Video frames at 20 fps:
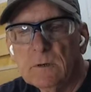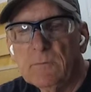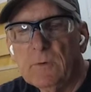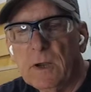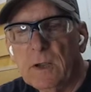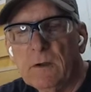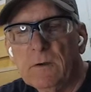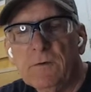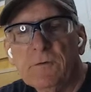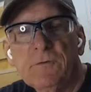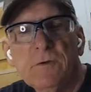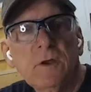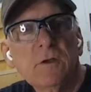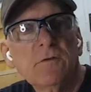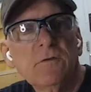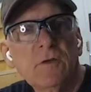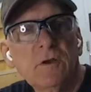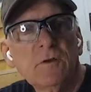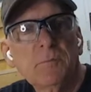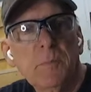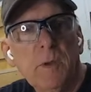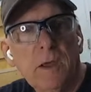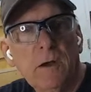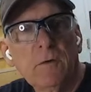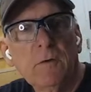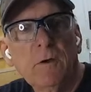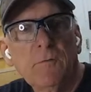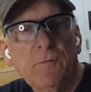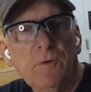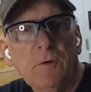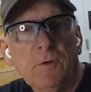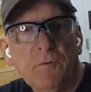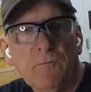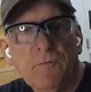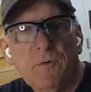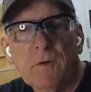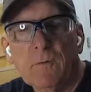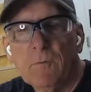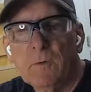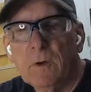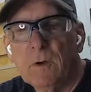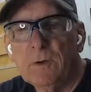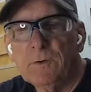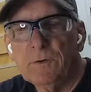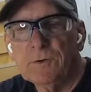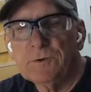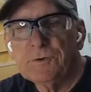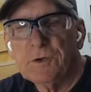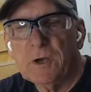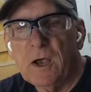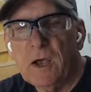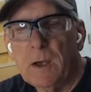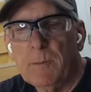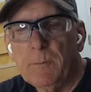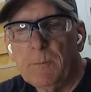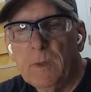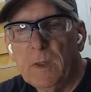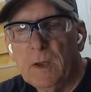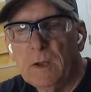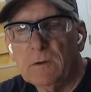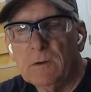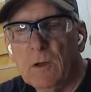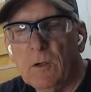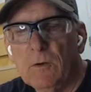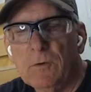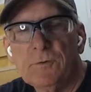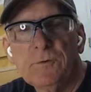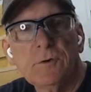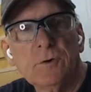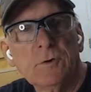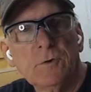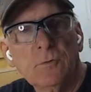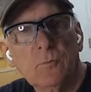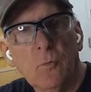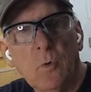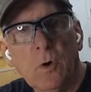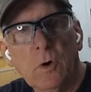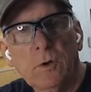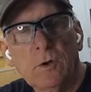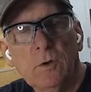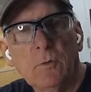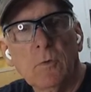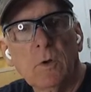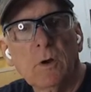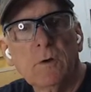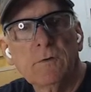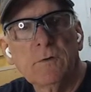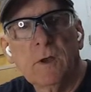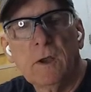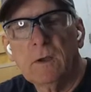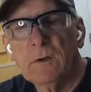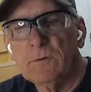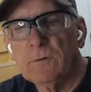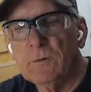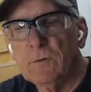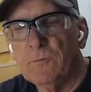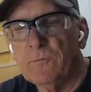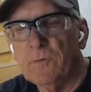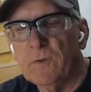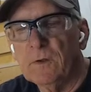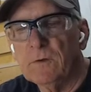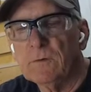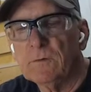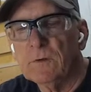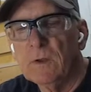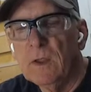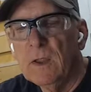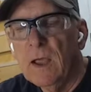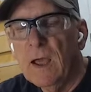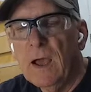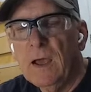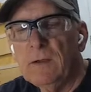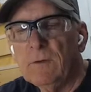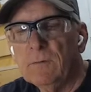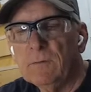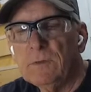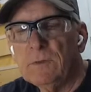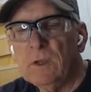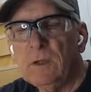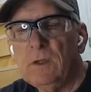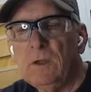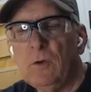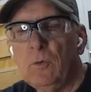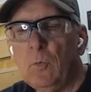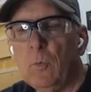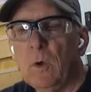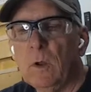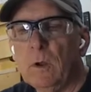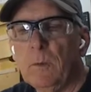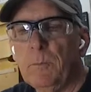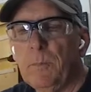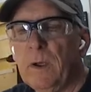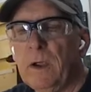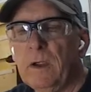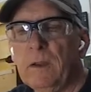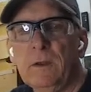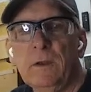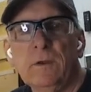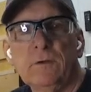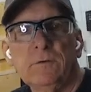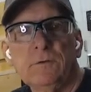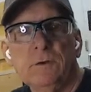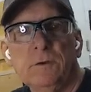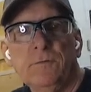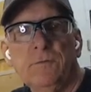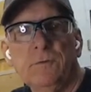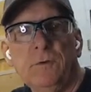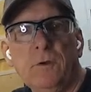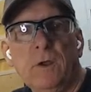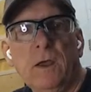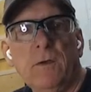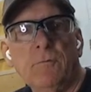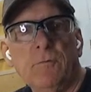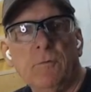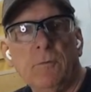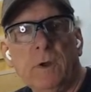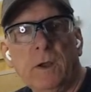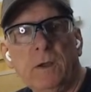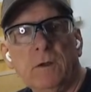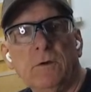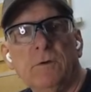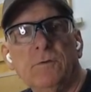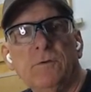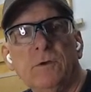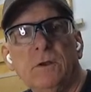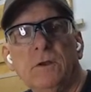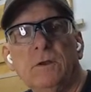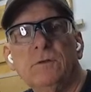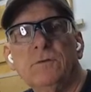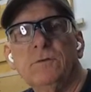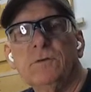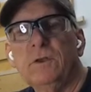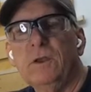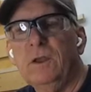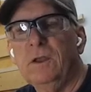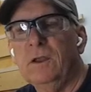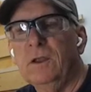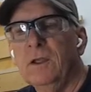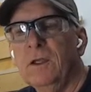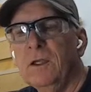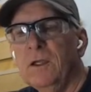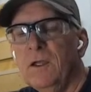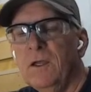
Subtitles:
A regular CNC is better if you can fit one in your shop, and as long as your work you want to take it to fits. I don't think you'd want to buy this if you have a regular CNC,